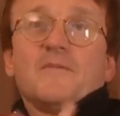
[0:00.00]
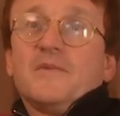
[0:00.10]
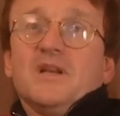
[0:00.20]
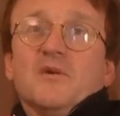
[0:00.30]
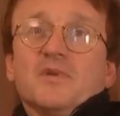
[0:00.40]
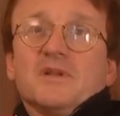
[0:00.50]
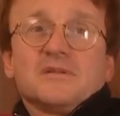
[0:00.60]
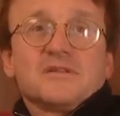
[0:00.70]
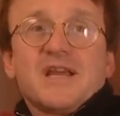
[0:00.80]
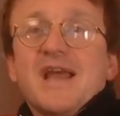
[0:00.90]

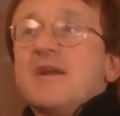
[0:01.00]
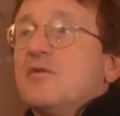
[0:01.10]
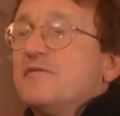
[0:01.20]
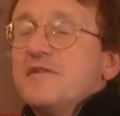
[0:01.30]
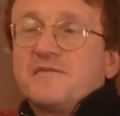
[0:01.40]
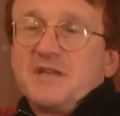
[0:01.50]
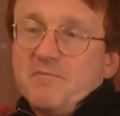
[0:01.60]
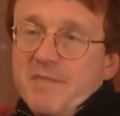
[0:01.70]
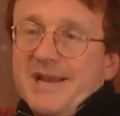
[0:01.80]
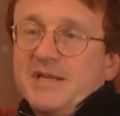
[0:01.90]
within 10 or
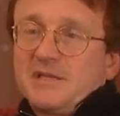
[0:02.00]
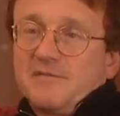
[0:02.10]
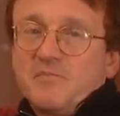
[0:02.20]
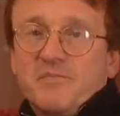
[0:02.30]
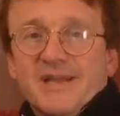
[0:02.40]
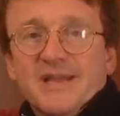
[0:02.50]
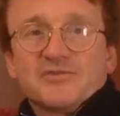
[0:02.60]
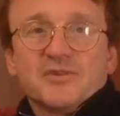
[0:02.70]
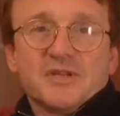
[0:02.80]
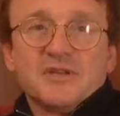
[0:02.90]
15 minutes of them being
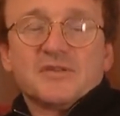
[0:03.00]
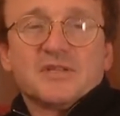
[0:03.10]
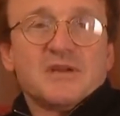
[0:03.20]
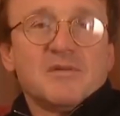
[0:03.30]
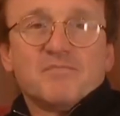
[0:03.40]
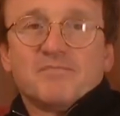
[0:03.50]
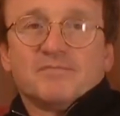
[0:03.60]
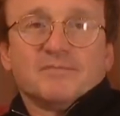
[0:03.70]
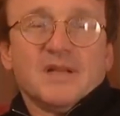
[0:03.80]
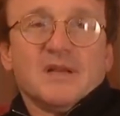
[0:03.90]
introduced, they were
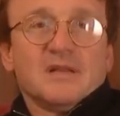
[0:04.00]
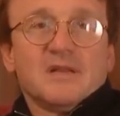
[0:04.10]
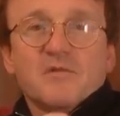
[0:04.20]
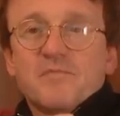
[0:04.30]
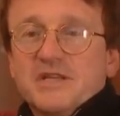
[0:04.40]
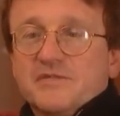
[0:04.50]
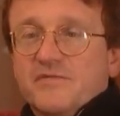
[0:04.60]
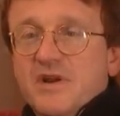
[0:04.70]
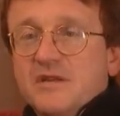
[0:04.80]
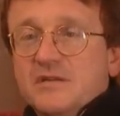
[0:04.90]
best
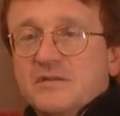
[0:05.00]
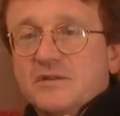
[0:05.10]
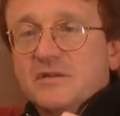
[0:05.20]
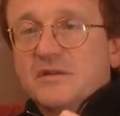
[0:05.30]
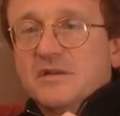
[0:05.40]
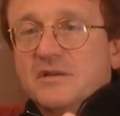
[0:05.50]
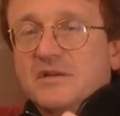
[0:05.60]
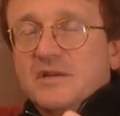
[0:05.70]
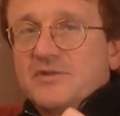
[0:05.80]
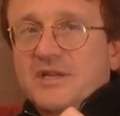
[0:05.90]
friends.
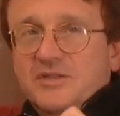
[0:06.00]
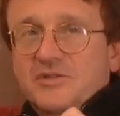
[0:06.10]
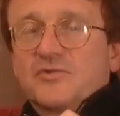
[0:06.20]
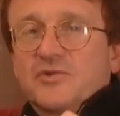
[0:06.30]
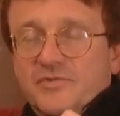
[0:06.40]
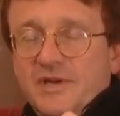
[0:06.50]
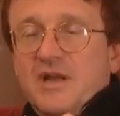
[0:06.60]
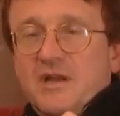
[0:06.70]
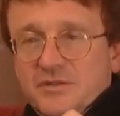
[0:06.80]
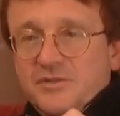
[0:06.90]
It was an extraordinary
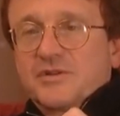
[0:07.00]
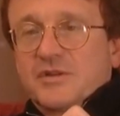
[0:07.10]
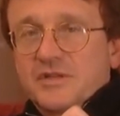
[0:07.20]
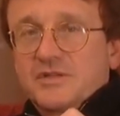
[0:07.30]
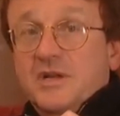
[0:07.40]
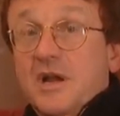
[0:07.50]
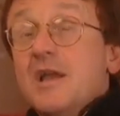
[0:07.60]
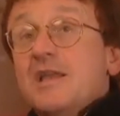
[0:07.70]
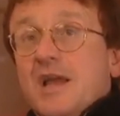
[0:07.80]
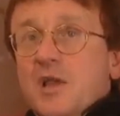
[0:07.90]
lunch, and
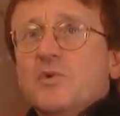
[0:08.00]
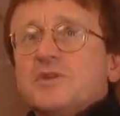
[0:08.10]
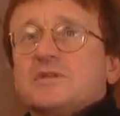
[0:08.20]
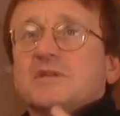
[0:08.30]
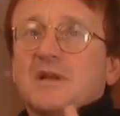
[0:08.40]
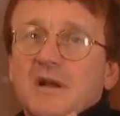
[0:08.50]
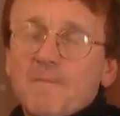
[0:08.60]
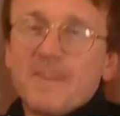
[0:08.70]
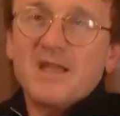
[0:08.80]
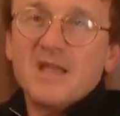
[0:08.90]
he was
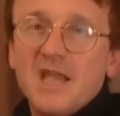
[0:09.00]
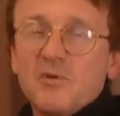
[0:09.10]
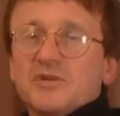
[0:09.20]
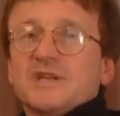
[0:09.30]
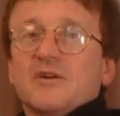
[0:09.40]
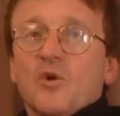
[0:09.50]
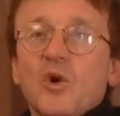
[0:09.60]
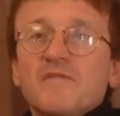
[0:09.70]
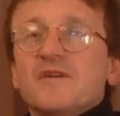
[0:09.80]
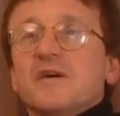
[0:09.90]
in
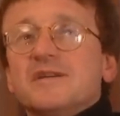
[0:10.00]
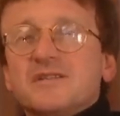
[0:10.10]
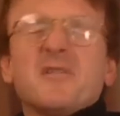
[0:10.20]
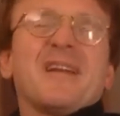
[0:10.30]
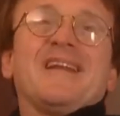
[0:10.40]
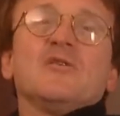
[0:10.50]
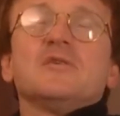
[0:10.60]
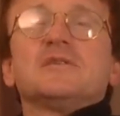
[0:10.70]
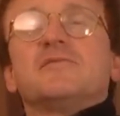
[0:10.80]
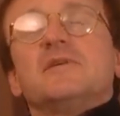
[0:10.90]
awe of her. It's not in
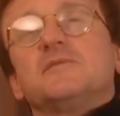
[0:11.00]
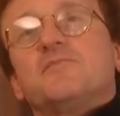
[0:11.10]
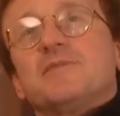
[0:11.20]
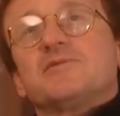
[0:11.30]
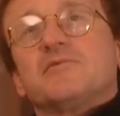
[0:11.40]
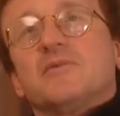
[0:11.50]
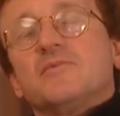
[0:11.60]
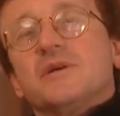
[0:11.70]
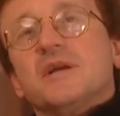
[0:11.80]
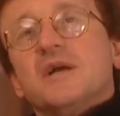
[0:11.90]
awe, is perhaps the wrong
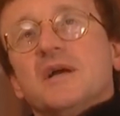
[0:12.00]
word.